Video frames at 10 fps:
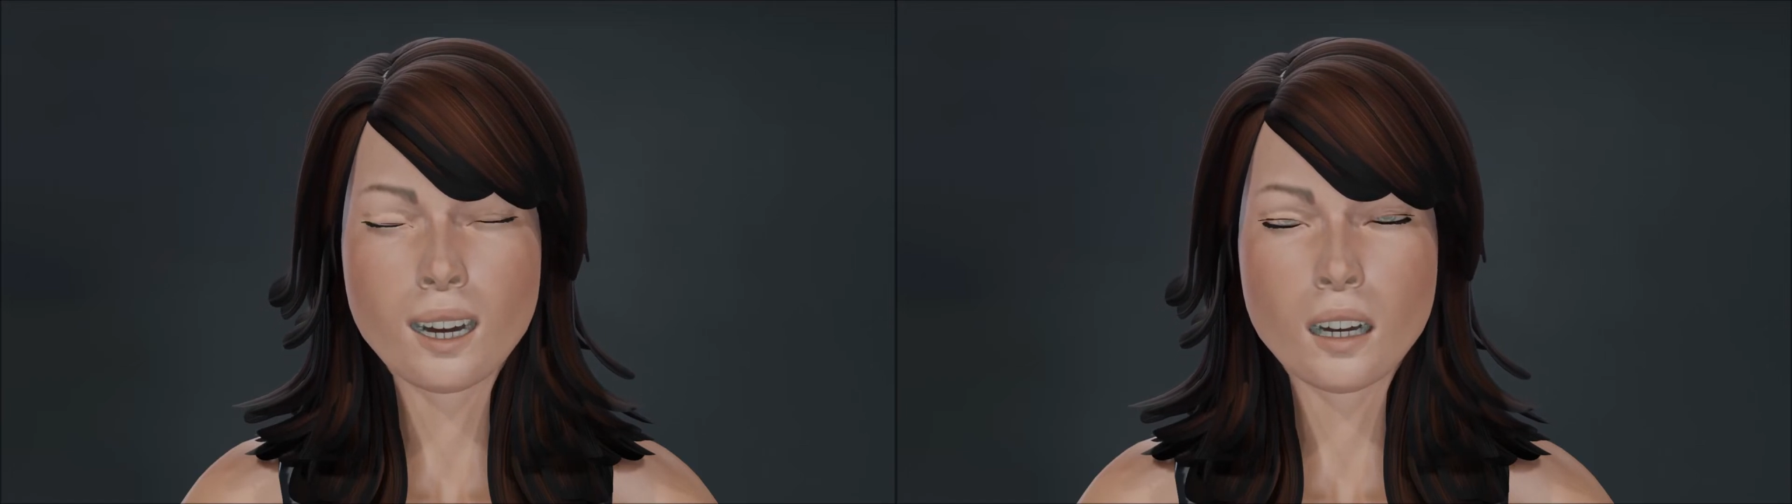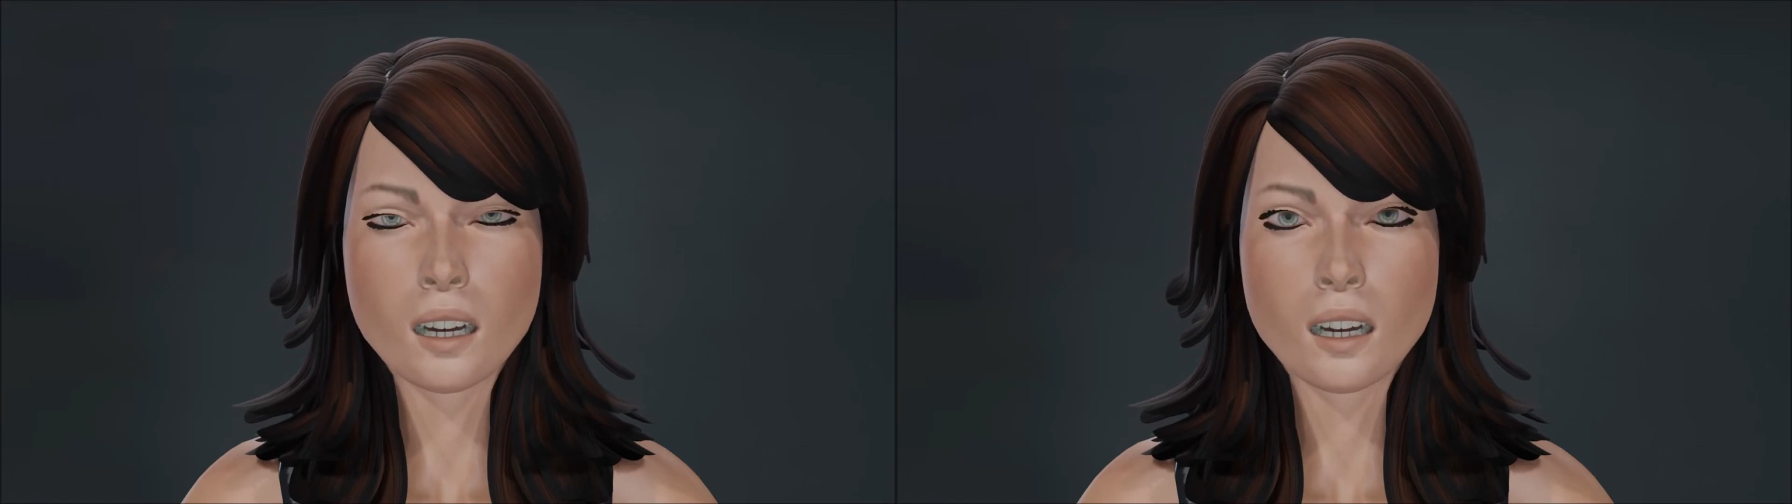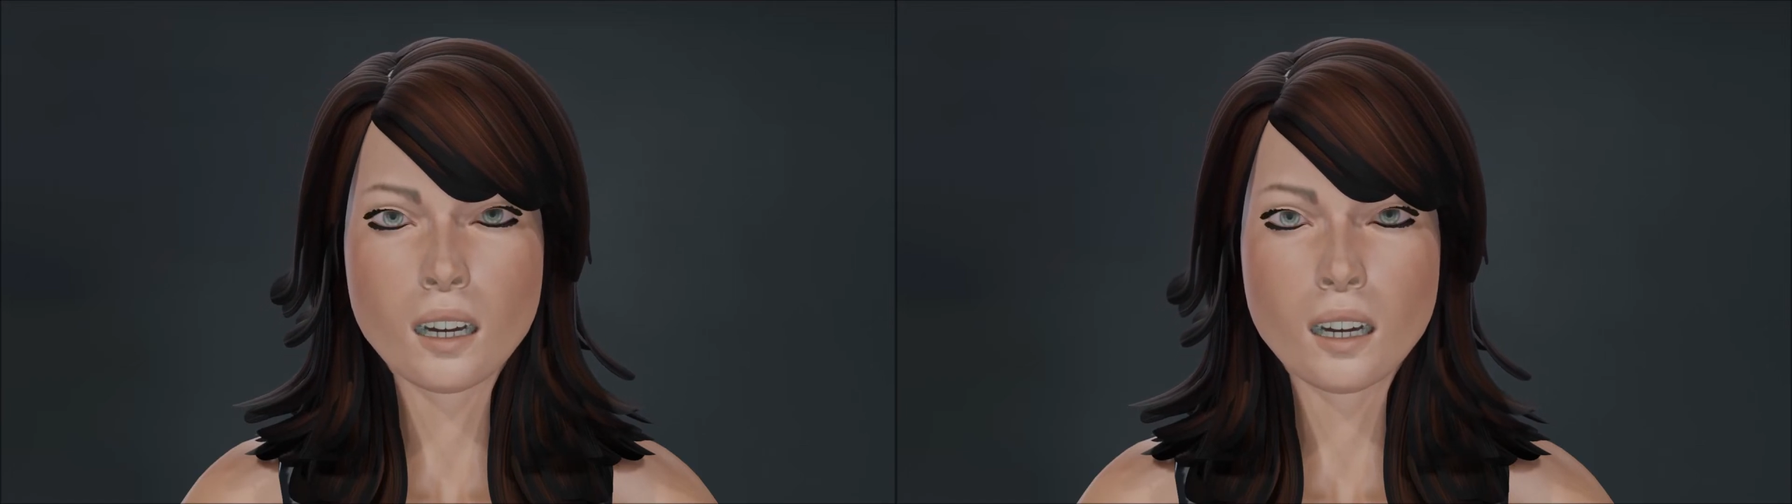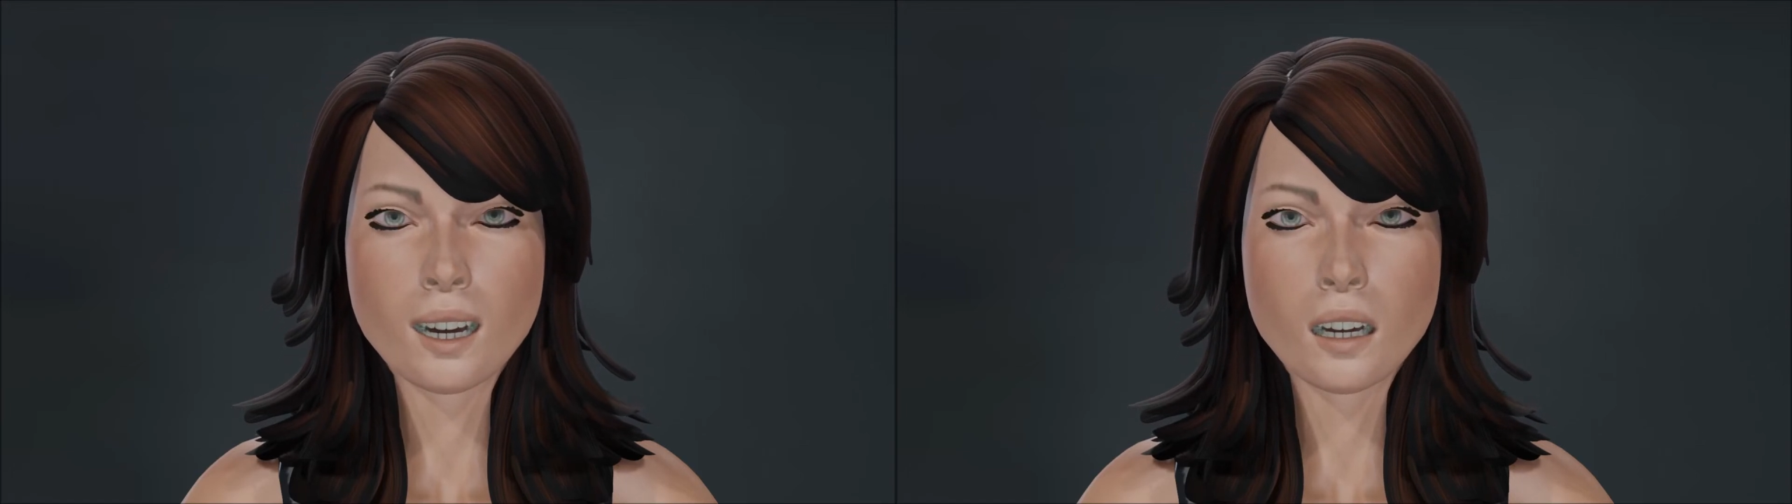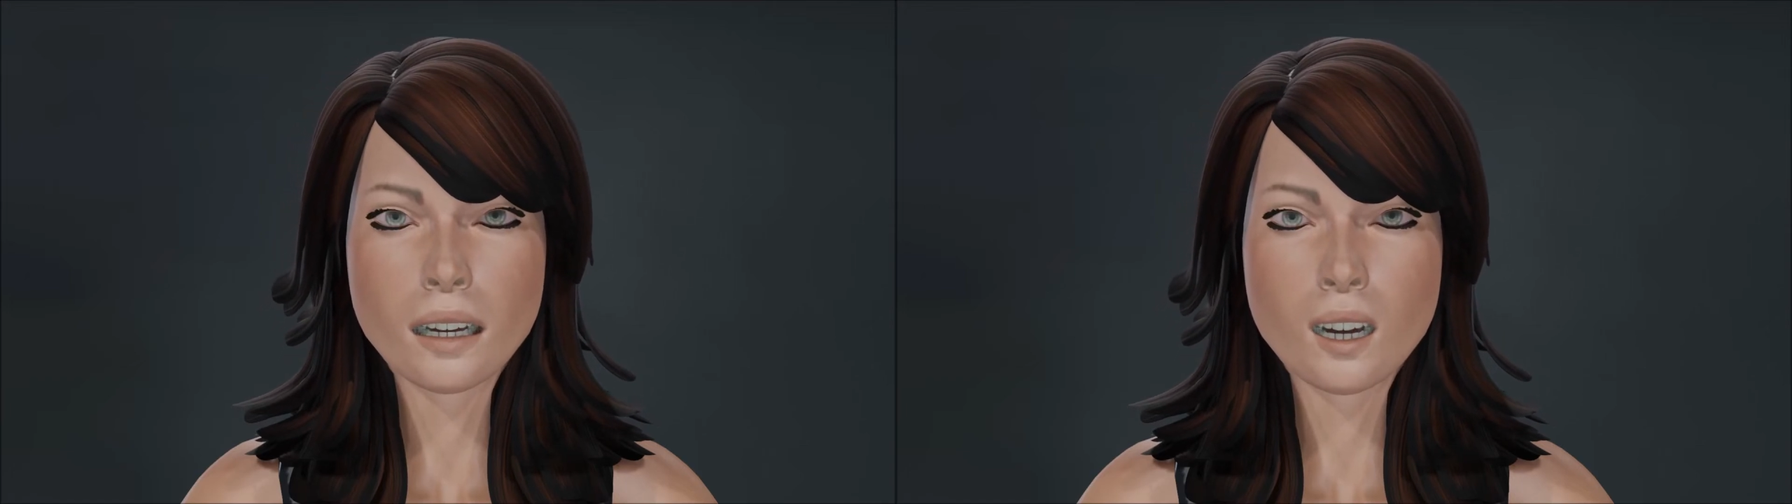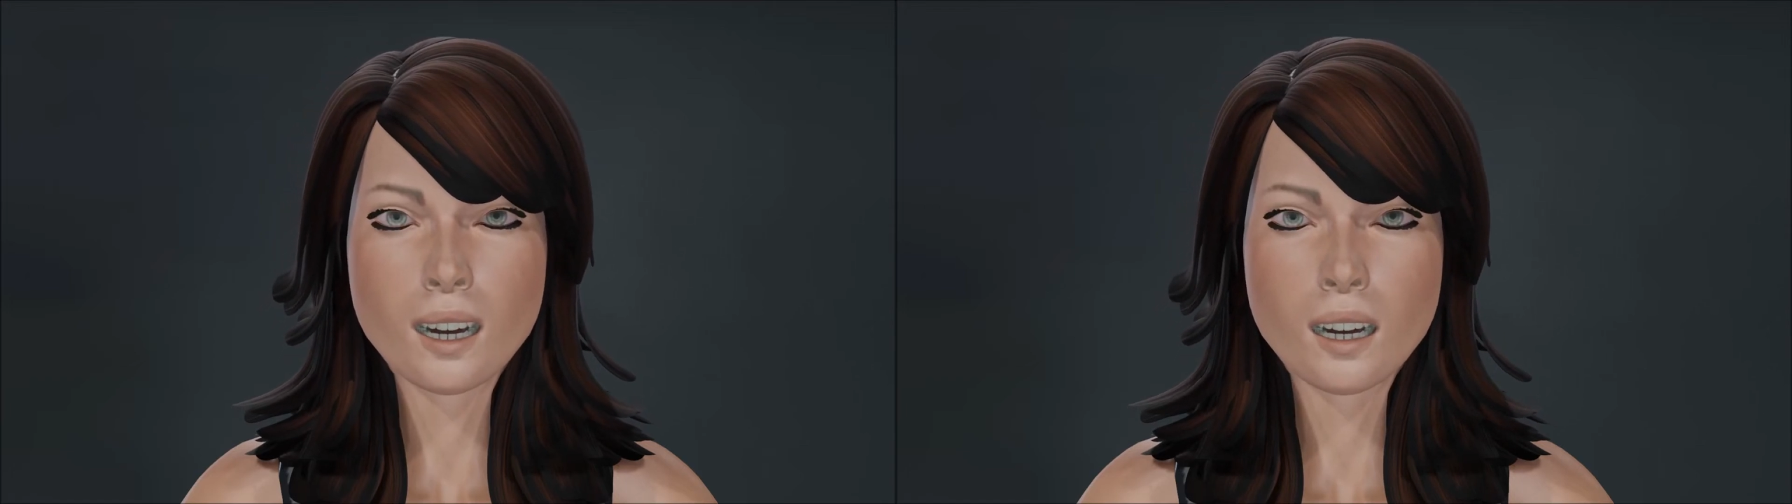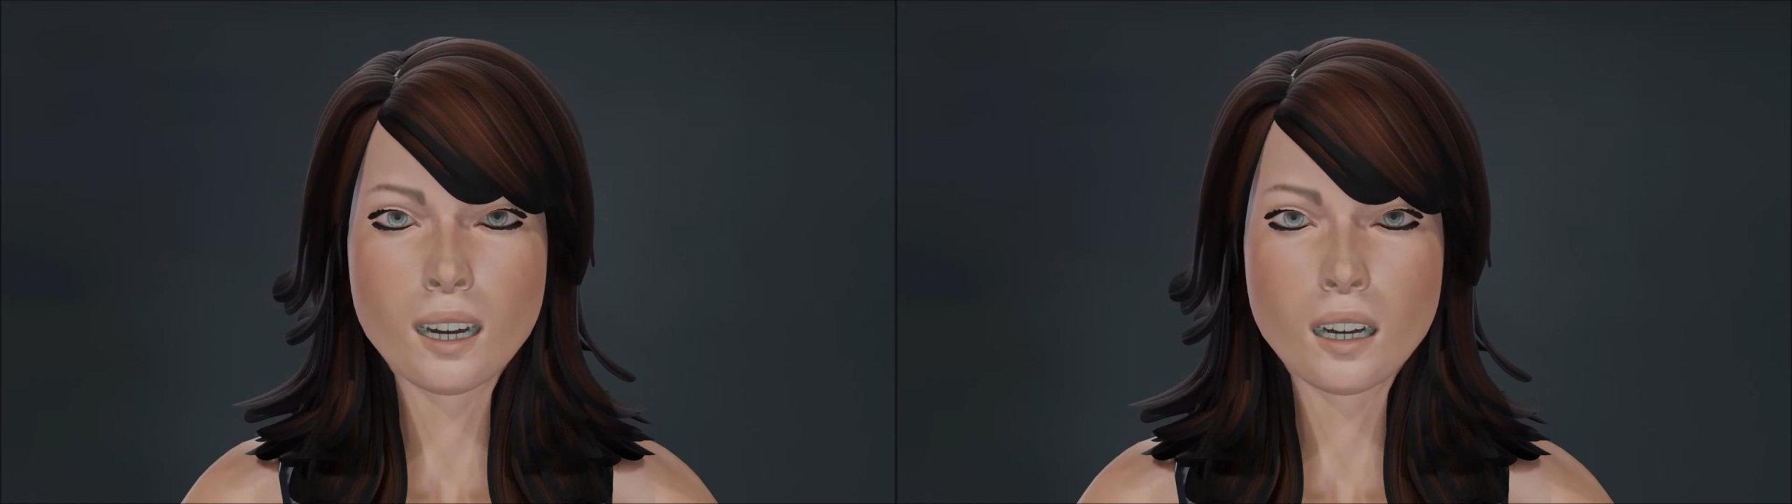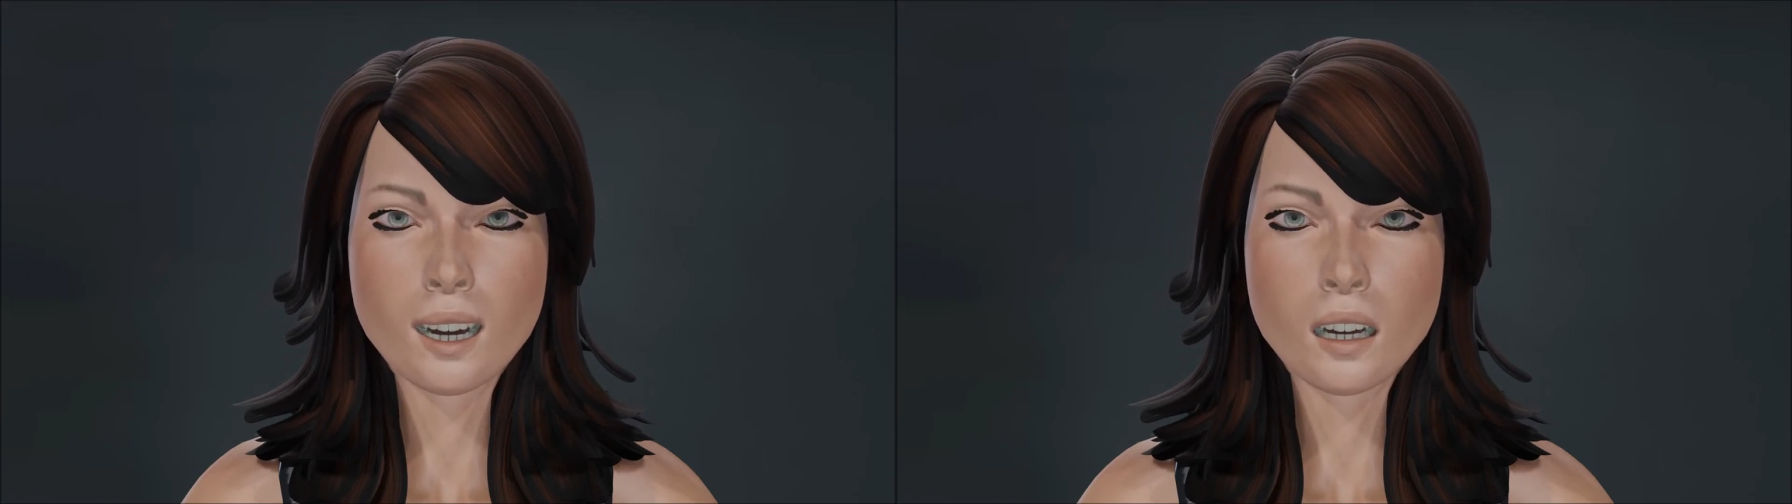carries the selfish and
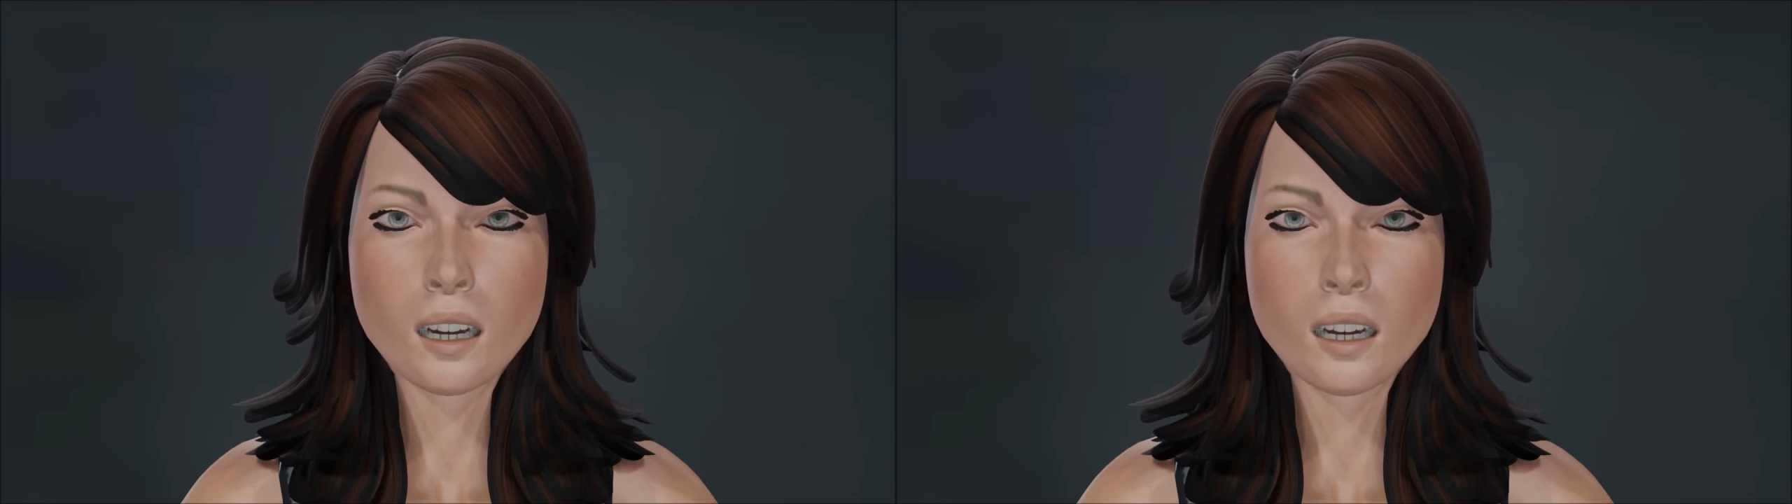aggressive